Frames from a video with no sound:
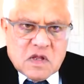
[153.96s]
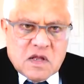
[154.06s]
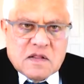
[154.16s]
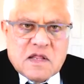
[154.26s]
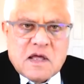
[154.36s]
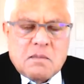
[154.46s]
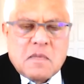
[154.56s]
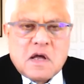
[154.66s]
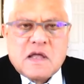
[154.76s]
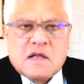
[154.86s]
in their
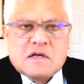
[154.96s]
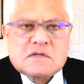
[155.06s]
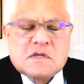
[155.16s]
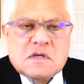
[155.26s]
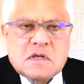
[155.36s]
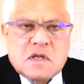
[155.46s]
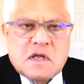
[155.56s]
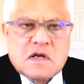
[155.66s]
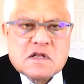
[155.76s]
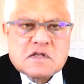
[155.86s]
minds,
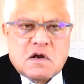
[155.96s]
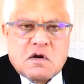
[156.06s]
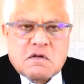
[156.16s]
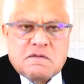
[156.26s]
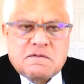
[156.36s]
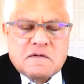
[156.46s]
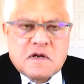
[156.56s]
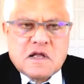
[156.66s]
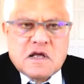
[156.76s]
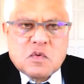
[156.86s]
it is a lot of
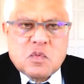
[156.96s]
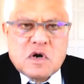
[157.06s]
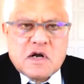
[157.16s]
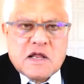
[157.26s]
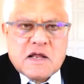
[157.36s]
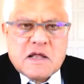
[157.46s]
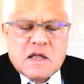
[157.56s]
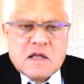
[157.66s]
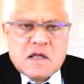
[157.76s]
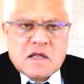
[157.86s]
legal wording
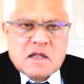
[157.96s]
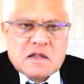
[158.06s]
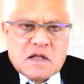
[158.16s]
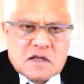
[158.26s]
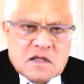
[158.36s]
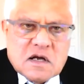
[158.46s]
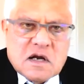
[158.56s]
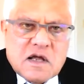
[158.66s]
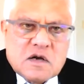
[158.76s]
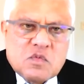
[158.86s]
that the
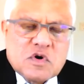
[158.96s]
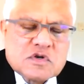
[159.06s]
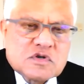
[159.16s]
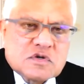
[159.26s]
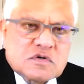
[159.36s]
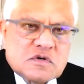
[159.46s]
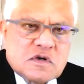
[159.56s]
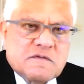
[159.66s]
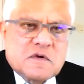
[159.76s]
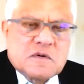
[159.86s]
client wants you to
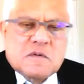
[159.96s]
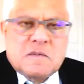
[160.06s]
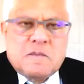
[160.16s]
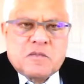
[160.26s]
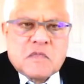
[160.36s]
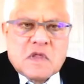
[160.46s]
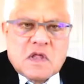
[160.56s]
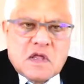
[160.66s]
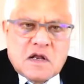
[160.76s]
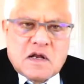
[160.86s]
review.
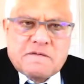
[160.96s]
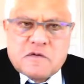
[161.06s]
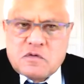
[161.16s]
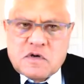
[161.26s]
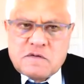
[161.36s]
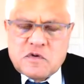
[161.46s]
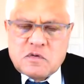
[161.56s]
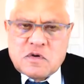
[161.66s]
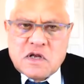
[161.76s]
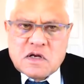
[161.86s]
And if you
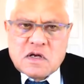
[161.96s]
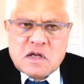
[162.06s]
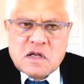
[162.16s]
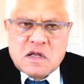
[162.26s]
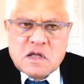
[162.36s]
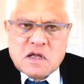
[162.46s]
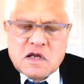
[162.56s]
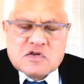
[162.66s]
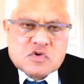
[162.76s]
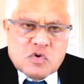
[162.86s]
reviewed it,
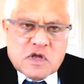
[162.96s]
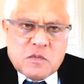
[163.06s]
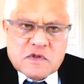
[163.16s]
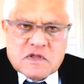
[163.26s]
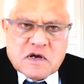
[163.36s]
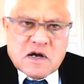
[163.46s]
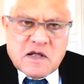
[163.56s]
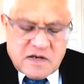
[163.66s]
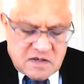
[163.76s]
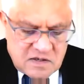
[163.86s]
it's okay with the
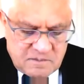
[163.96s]
client.